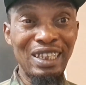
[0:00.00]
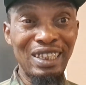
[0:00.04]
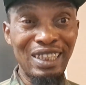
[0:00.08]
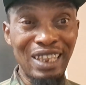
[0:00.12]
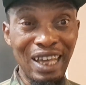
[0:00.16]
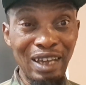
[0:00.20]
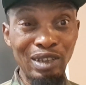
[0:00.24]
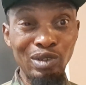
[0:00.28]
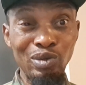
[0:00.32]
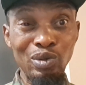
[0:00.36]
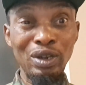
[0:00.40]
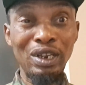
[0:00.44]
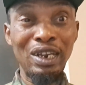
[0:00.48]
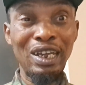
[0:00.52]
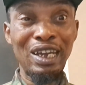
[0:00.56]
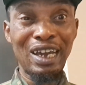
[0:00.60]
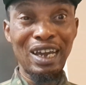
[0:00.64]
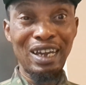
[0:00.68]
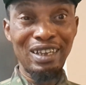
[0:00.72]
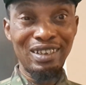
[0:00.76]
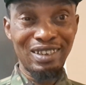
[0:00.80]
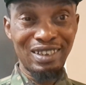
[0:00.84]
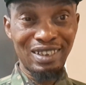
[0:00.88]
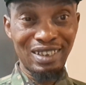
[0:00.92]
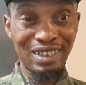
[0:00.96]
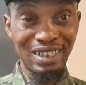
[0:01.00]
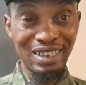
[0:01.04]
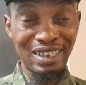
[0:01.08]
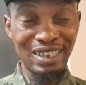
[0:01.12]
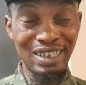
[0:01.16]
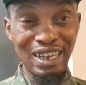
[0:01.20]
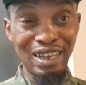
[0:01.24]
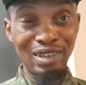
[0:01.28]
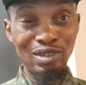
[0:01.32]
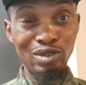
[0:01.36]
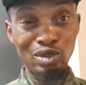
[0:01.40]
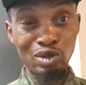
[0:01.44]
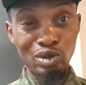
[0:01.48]
That way they can
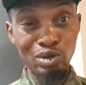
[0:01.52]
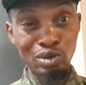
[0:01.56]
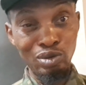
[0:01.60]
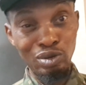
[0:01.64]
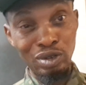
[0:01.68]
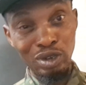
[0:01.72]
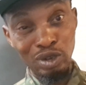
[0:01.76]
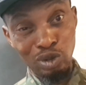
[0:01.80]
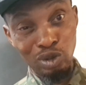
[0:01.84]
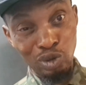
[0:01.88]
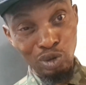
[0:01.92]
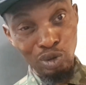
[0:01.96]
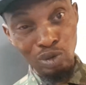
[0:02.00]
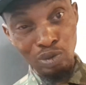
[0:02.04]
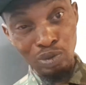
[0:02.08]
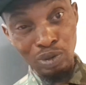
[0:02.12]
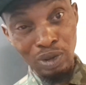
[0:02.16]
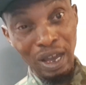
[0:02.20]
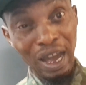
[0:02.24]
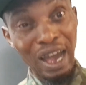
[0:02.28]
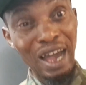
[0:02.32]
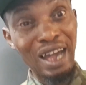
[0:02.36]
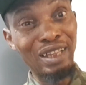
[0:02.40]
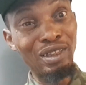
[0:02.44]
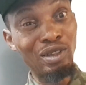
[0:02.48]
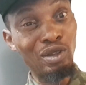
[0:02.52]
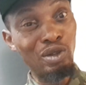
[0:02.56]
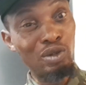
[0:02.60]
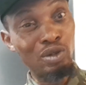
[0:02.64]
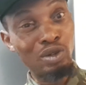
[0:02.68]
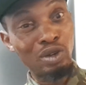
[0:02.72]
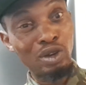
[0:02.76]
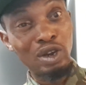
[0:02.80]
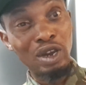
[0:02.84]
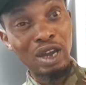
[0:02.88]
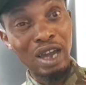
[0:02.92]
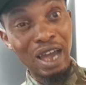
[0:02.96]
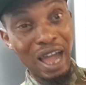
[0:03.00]
sit and the two be and
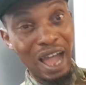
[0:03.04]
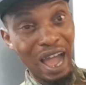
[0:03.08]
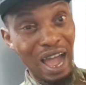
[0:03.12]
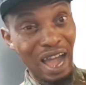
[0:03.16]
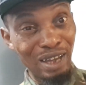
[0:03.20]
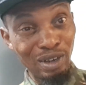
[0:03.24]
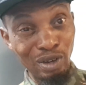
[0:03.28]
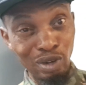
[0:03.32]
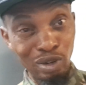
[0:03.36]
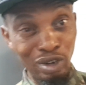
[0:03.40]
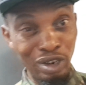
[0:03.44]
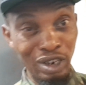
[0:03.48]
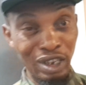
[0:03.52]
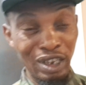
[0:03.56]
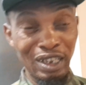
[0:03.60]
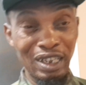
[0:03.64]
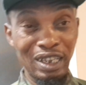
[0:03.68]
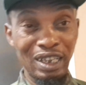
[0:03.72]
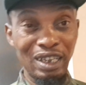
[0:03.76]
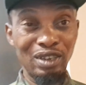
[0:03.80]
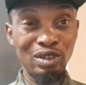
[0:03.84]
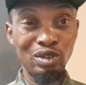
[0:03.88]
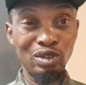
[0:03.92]
iron it